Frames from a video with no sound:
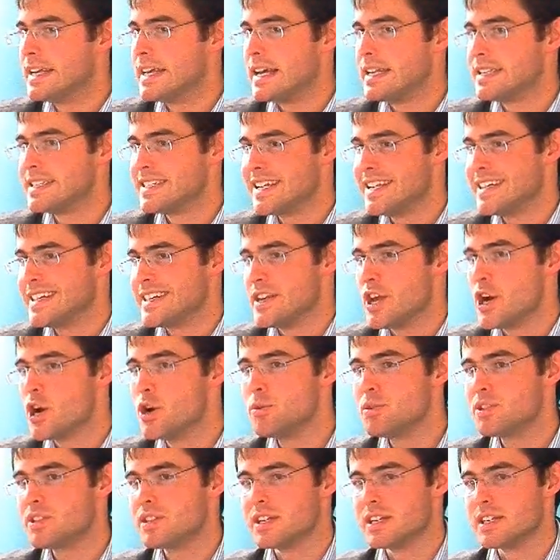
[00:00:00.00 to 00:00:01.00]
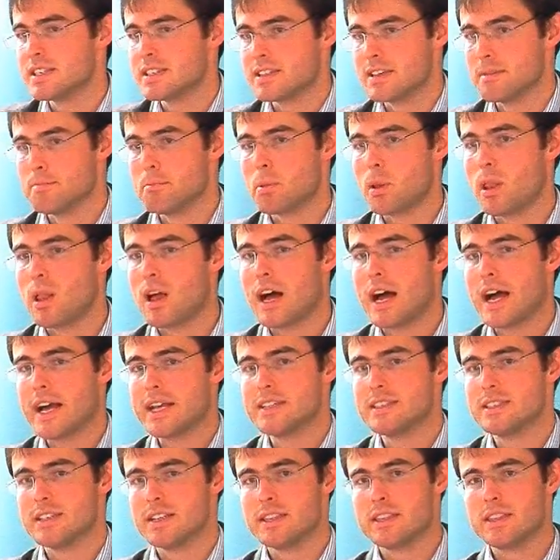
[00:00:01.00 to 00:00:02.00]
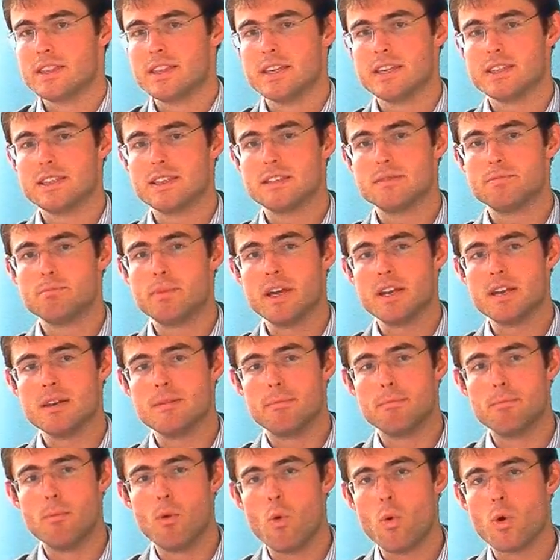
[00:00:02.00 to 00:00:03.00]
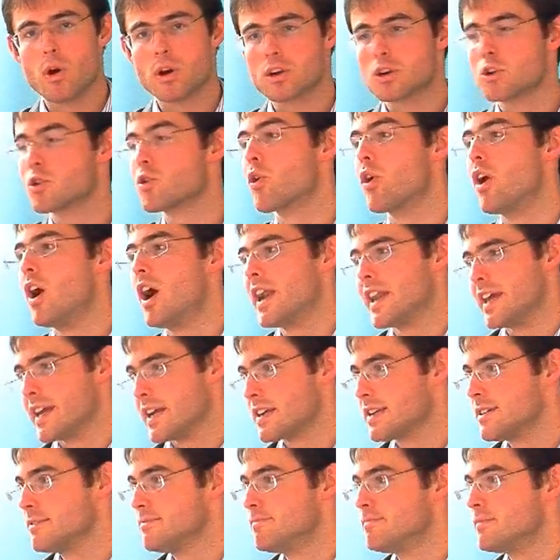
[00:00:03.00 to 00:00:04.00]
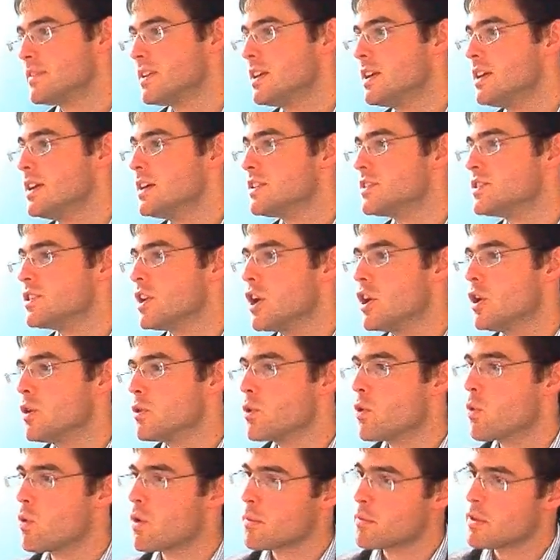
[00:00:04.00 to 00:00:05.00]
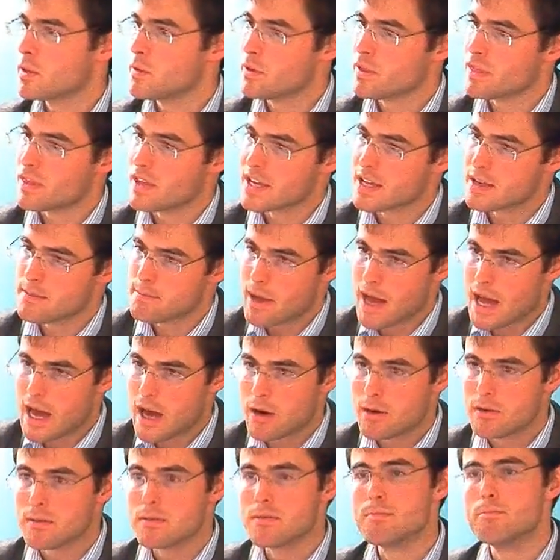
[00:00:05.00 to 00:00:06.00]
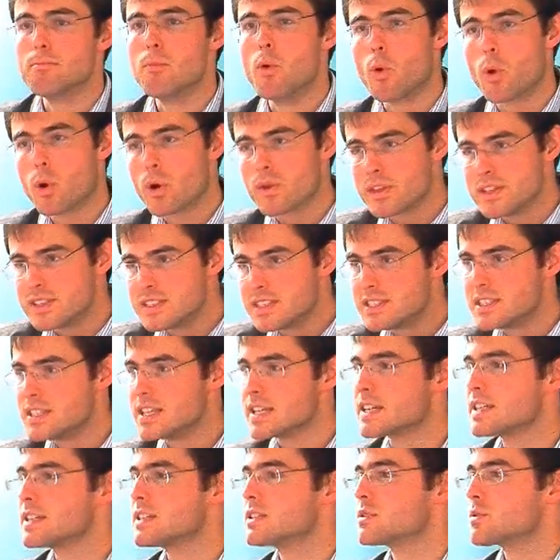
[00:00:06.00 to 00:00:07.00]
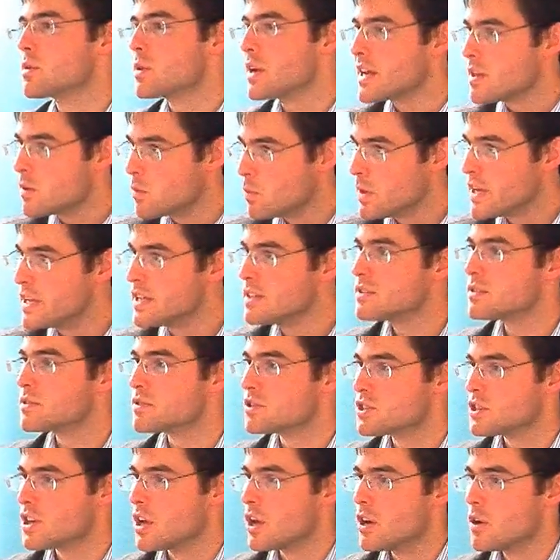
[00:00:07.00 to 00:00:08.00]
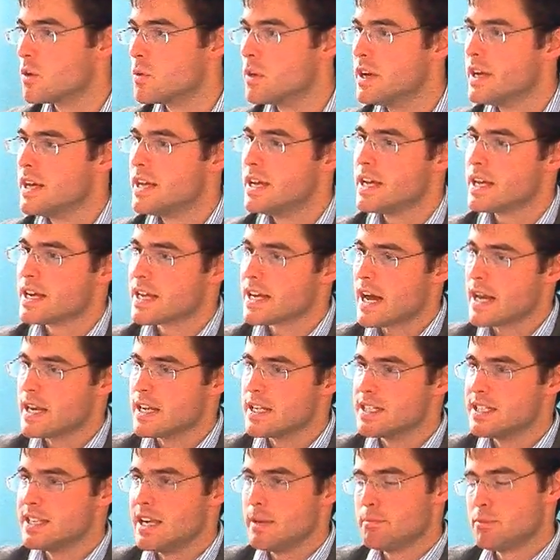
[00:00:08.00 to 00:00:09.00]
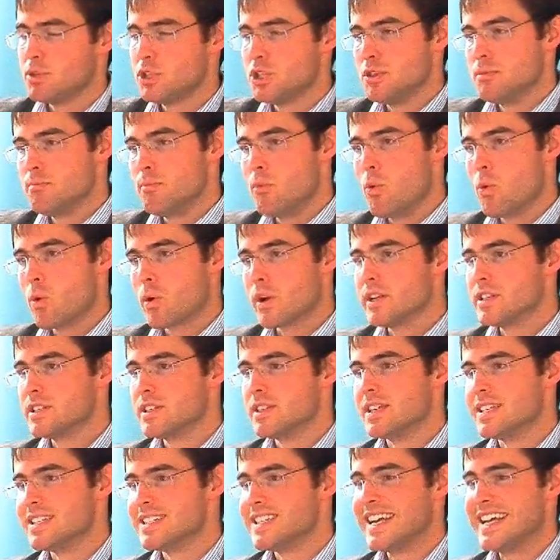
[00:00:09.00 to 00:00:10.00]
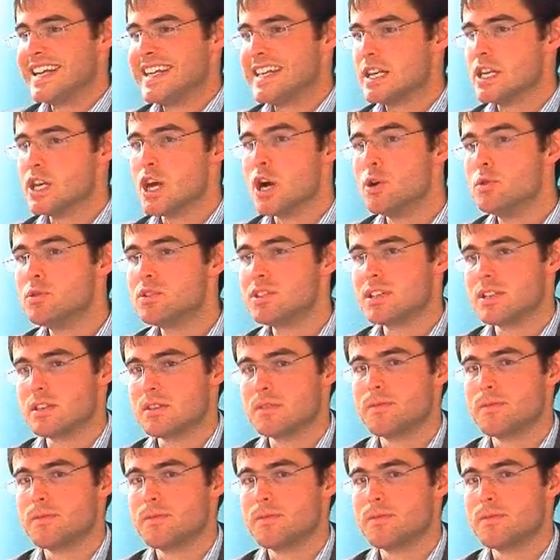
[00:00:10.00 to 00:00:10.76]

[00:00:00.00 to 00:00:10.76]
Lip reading: Tendinosis implies that this has been more chronic. So normally we think about more than 6 or 8 weeks or so, kind of tips you more into the tendinosis